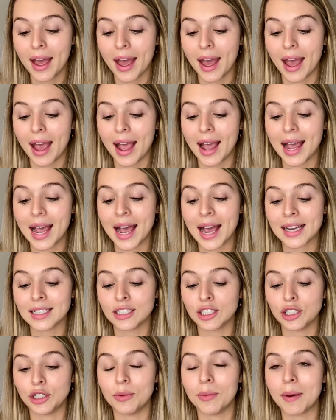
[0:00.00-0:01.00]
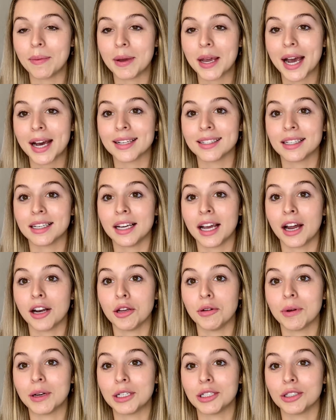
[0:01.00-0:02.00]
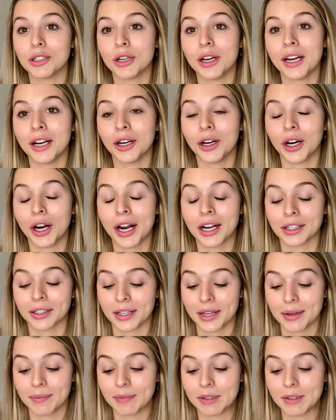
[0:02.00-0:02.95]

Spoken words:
And you may be asking, how do you register incorrectly?